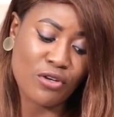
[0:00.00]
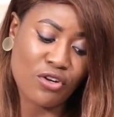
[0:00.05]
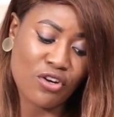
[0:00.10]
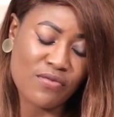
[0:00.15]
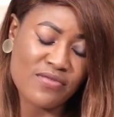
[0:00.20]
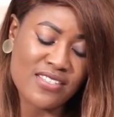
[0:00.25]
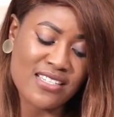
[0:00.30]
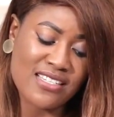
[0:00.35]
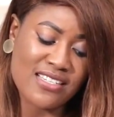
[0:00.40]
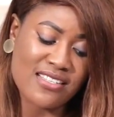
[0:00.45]

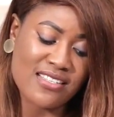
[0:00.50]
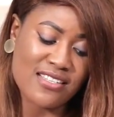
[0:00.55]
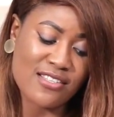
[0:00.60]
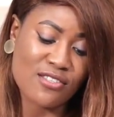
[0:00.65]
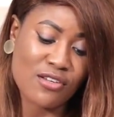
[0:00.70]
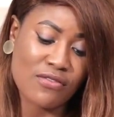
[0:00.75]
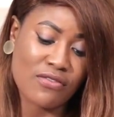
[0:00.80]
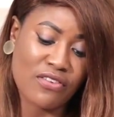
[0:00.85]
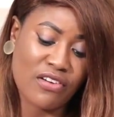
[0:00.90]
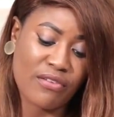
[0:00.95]
become
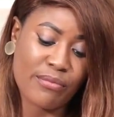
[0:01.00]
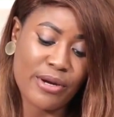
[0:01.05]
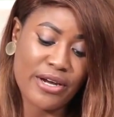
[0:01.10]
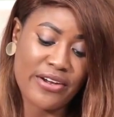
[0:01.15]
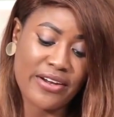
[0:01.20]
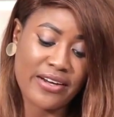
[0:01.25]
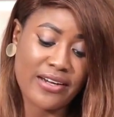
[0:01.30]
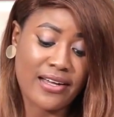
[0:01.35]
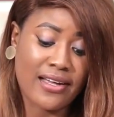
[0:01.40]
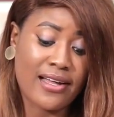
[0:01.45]
citizens of
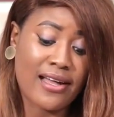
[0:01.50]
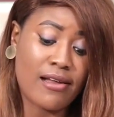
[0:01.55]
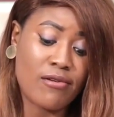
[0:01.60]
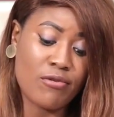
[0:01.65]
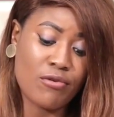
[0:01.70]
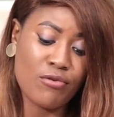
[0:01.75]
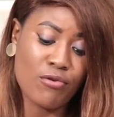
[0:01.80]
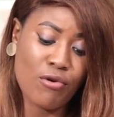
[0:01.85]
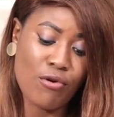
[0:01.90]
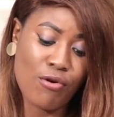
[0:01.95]
america i
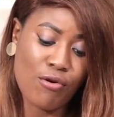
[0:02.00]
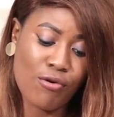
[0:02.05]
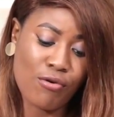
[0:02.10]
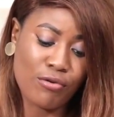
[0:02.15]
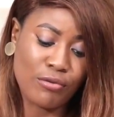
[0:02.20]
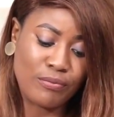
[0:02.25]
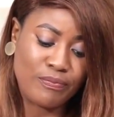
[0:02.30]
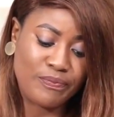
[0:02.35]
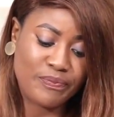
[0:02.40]
don't know.